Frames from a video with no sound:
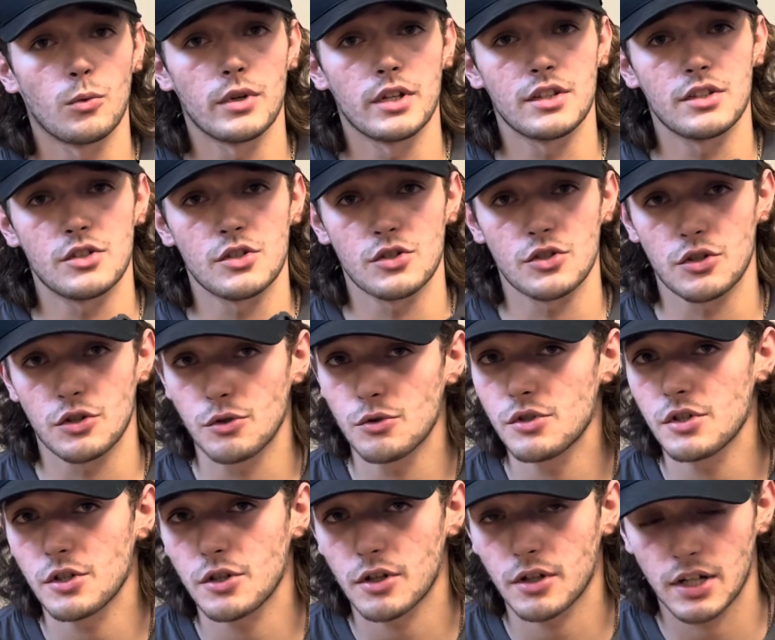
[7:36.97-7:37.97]
with just
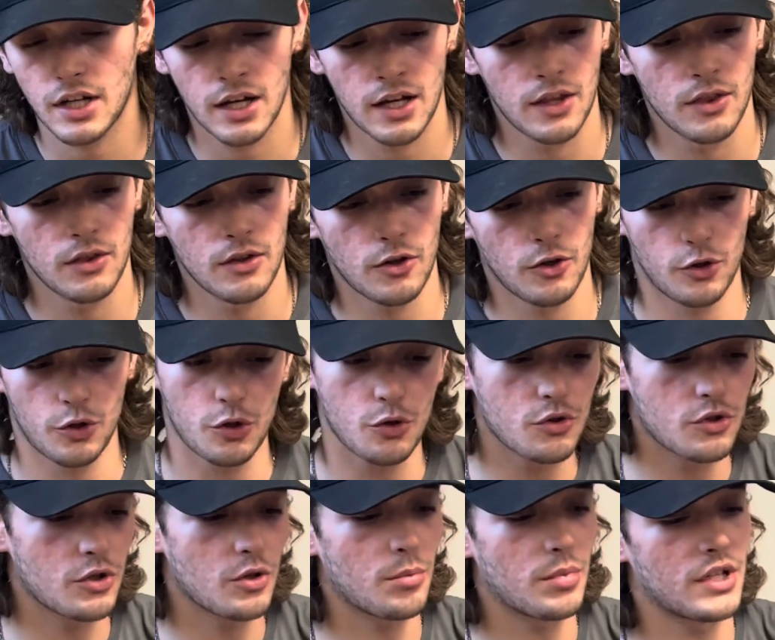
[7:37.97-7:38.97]
using your gun or
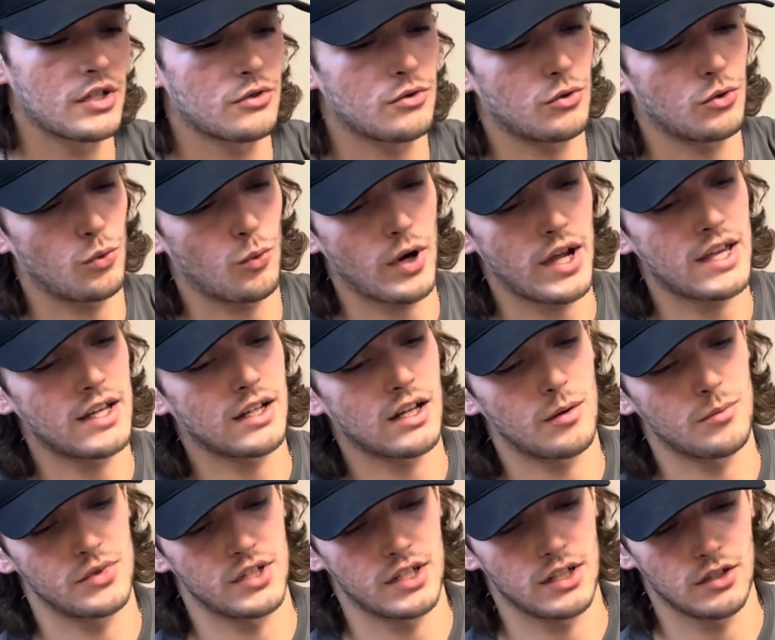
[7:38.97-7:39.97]
using your pistol the way it
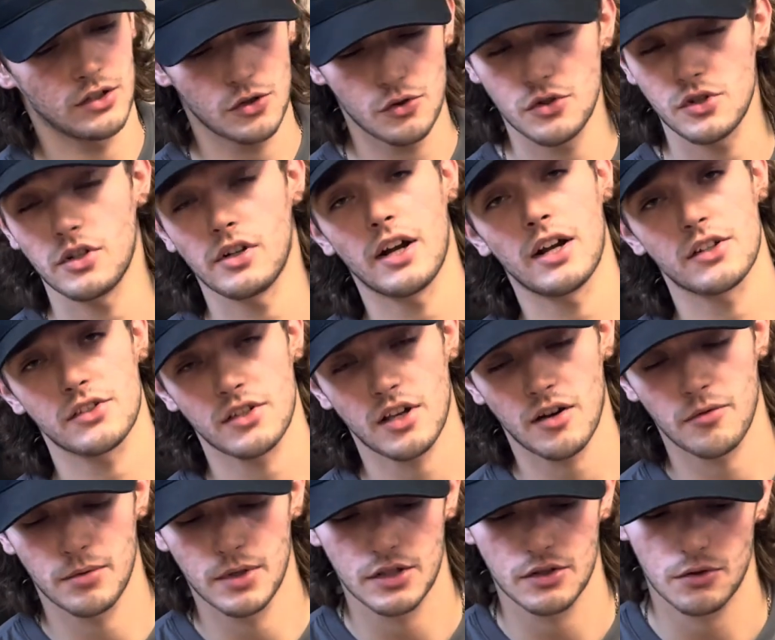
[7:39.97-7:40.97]
comes in, using your
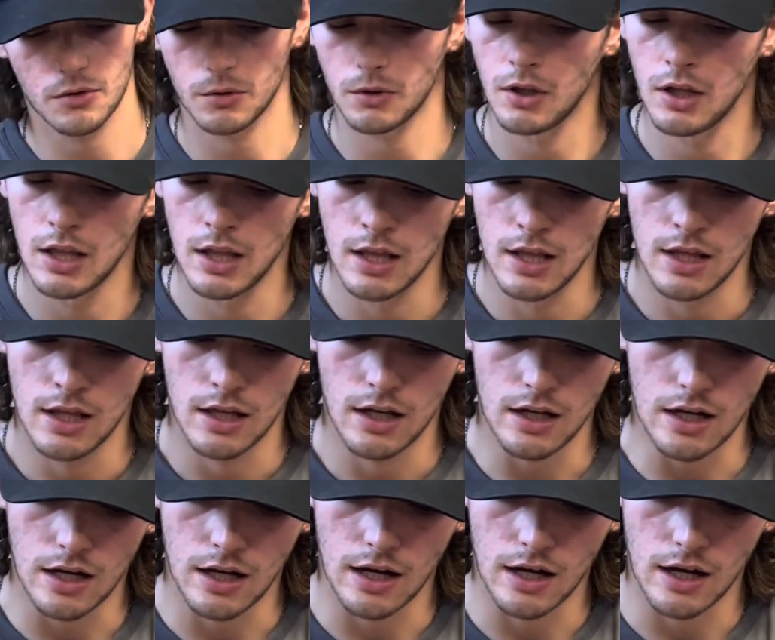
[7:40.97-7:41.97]
airsoft pistol.
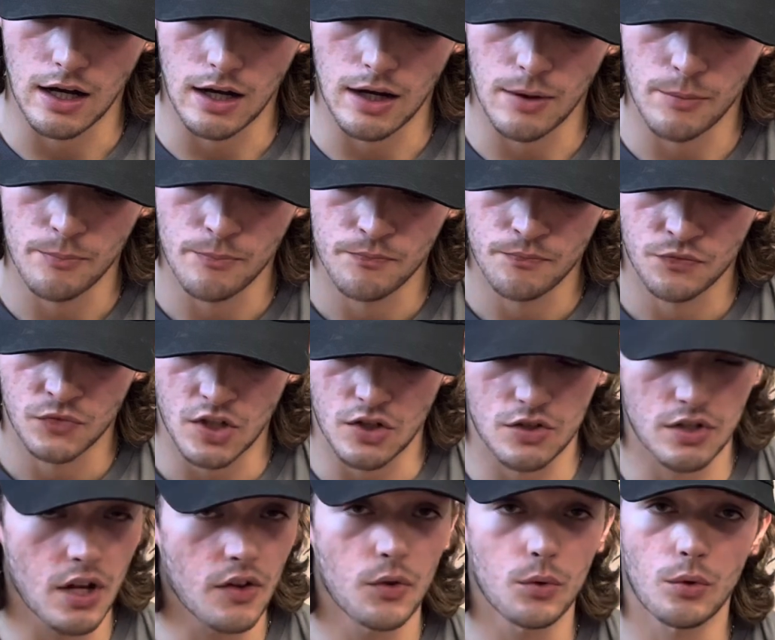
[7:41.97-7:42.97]
There's
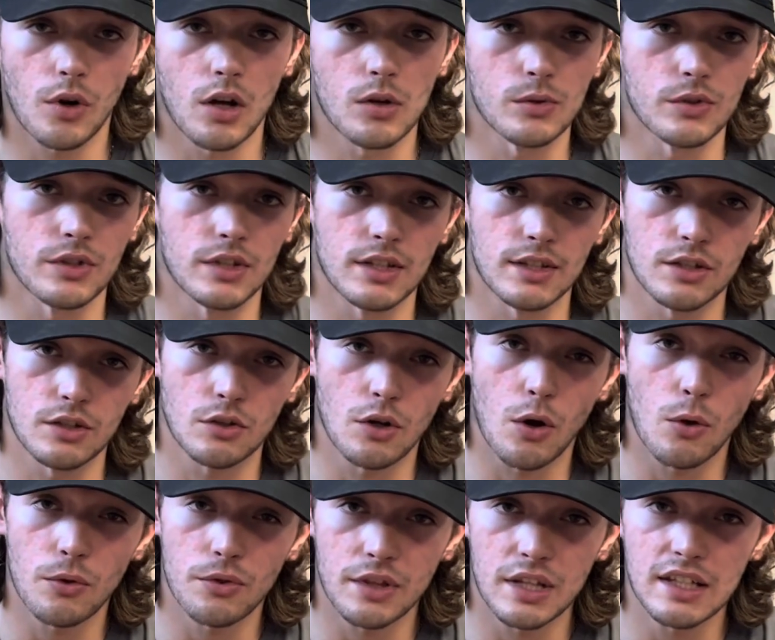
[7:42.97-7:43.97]
nothing wrong with it. You
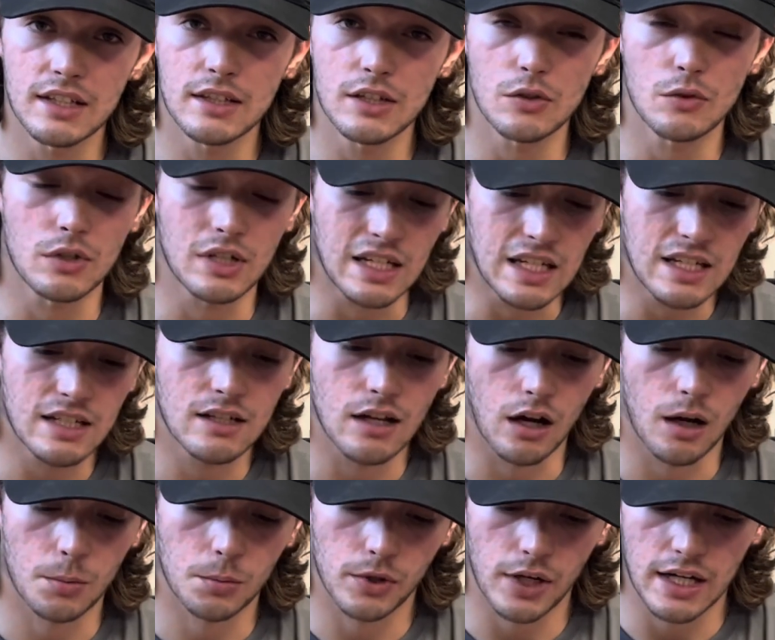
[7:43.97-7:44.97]
don't think that you need to
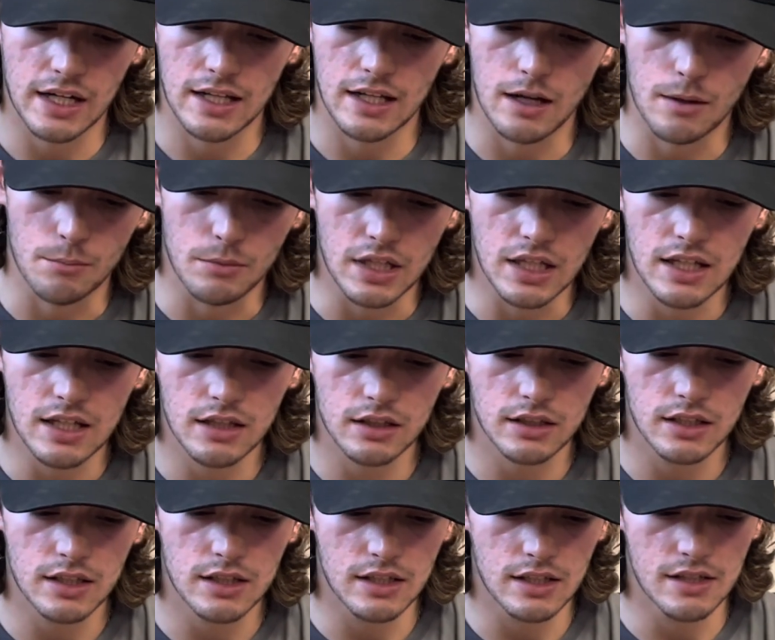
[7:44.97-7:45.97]
upgrade it
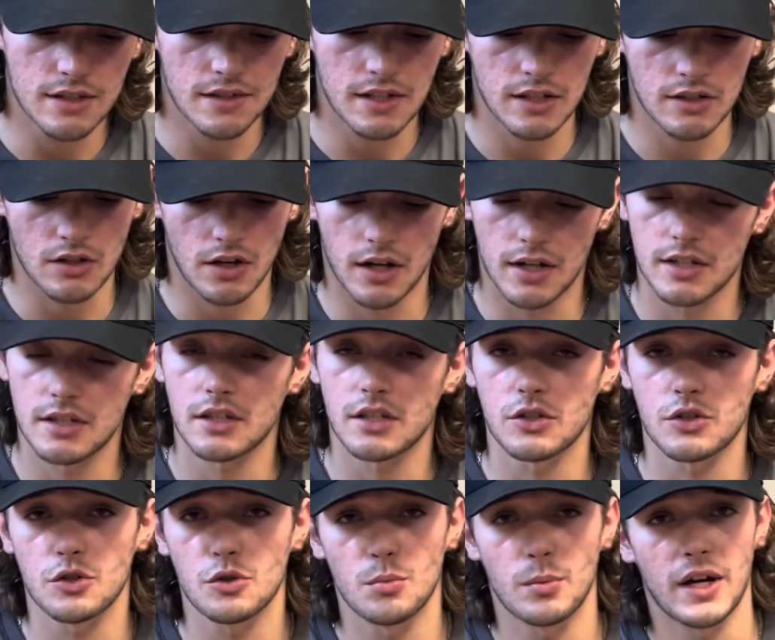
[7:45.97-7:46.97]
immediately. These things honestly
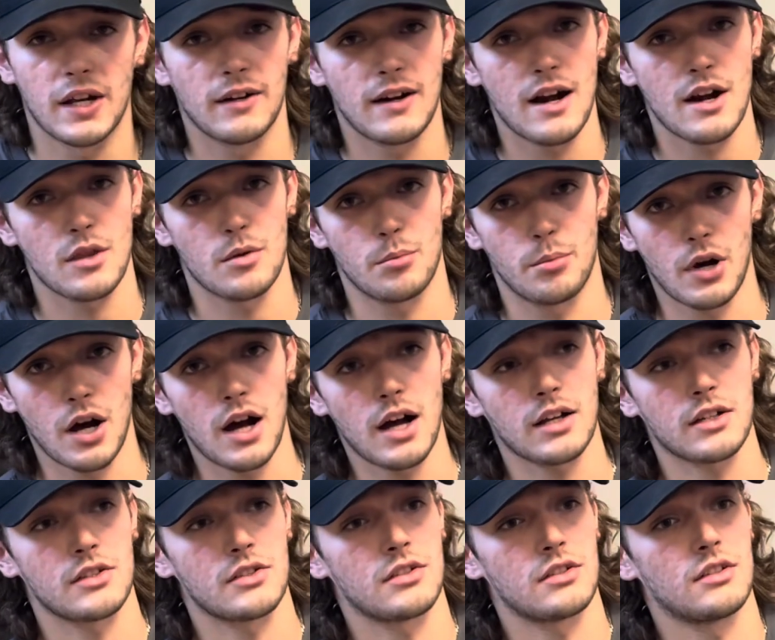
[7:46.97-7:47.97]
shoot better out of the
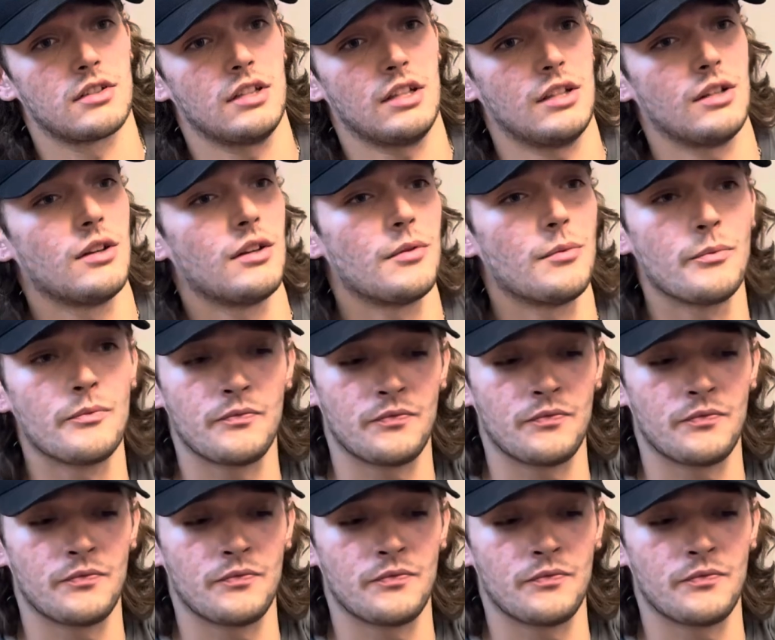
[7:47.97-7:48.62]
box than